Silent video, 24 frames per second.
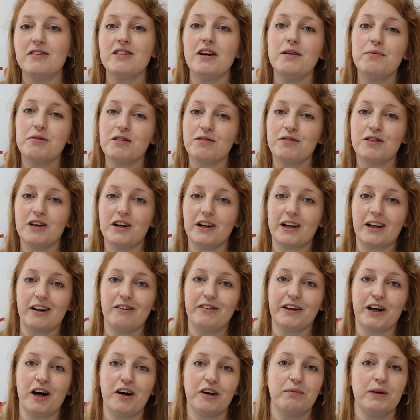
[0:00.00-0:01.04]
In terms of
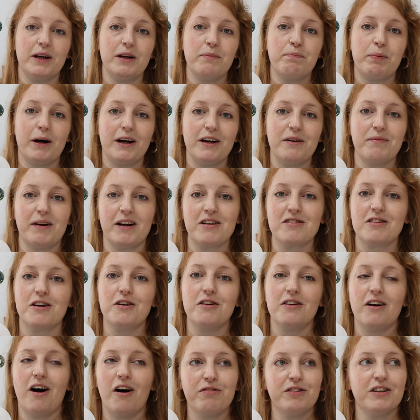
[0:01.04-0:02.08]
circular economy,
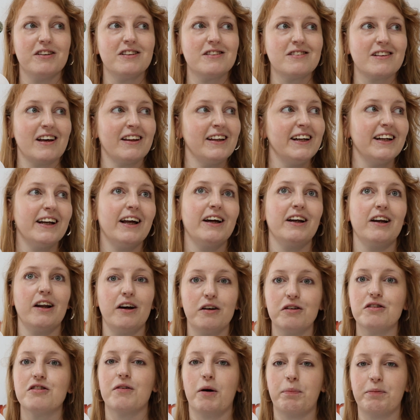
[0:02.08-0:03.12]
biomass offers, I think, like
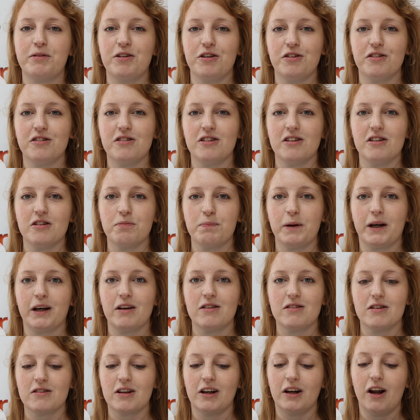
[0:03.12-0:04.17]
loads of opportunities
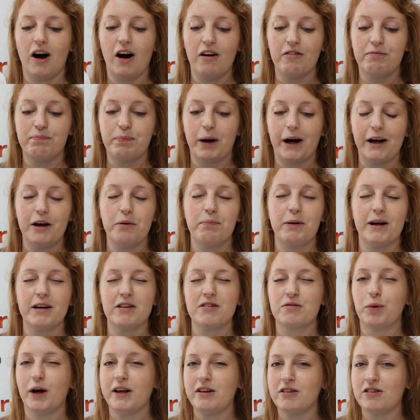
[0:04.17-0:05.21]
because there's a lot of
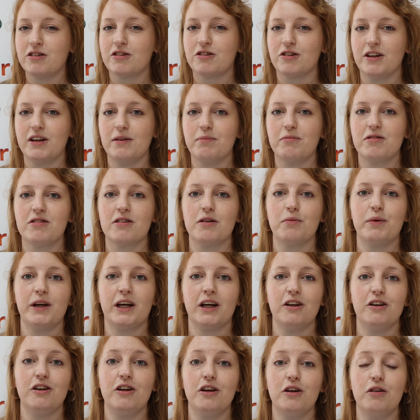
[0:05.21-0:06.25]
bio-based waste streams that we
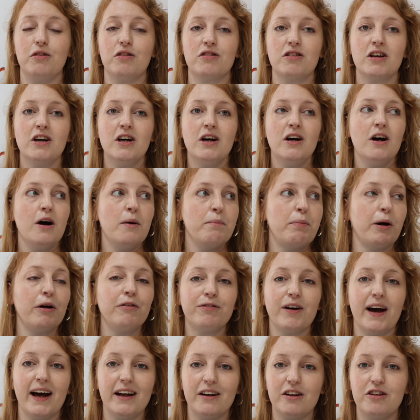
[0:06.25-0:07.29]
can use,
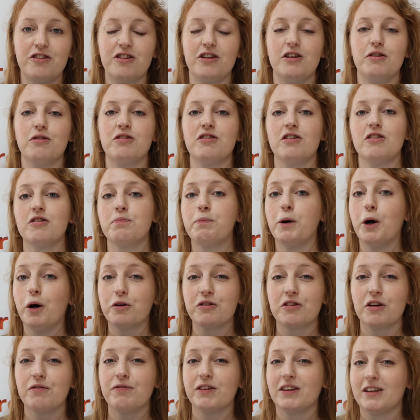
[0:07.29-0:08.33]
both for energy uses but
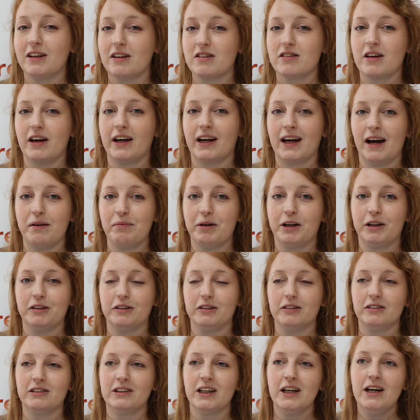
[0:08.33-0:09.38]
also for things like
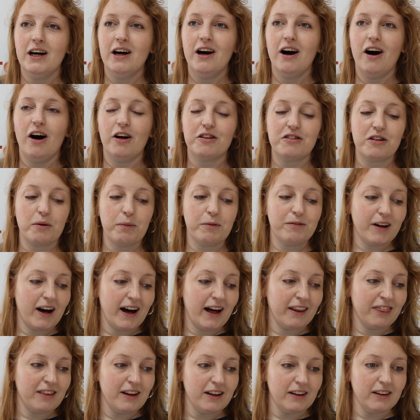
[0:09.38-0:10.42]
chemicals. On top of
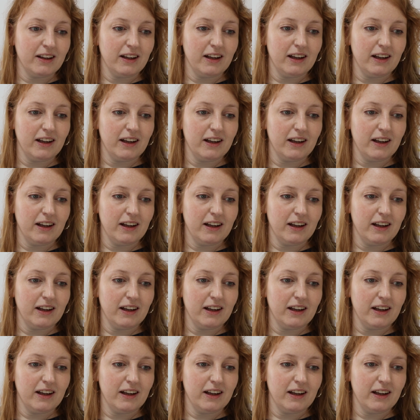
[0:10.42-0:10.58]
that, I think